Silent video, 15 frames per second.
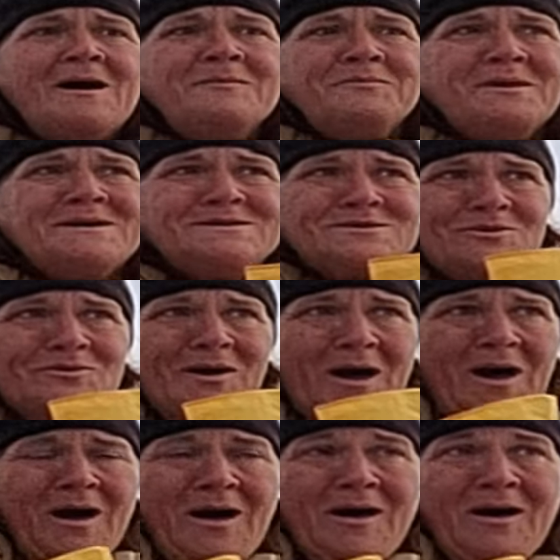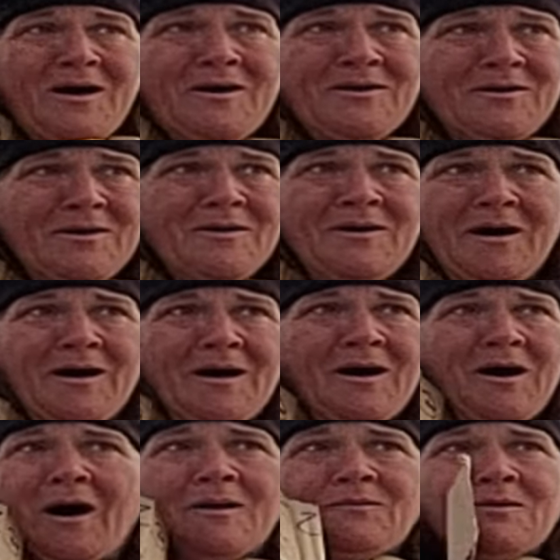Please, please, please don't spend on
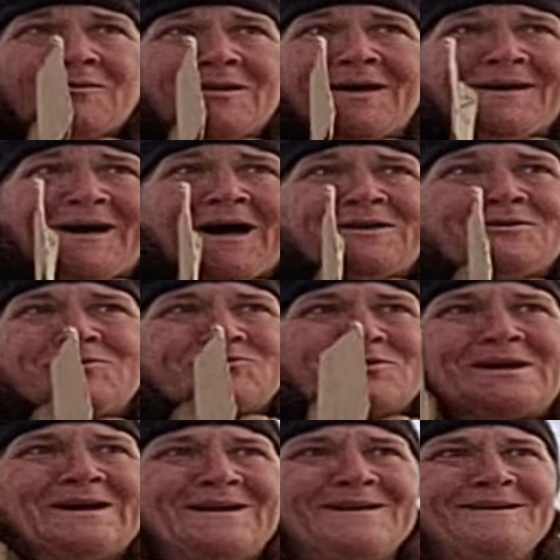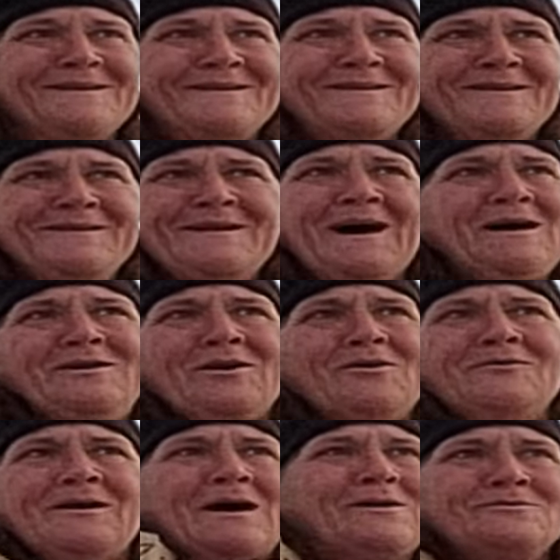alcohol. I won't. I don't drink. Or cigarettes. I
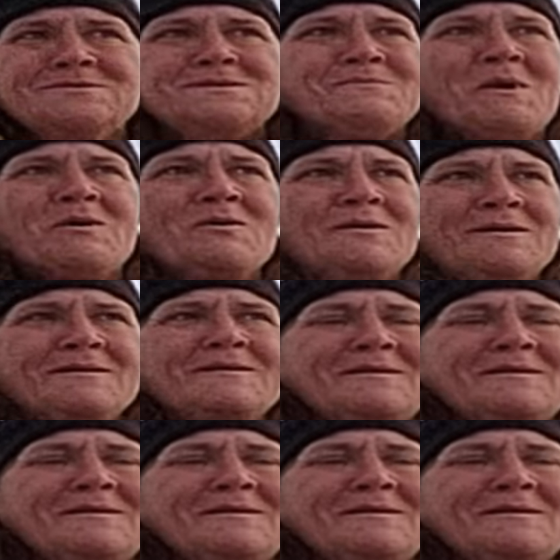don't. I don't keep smoke. It,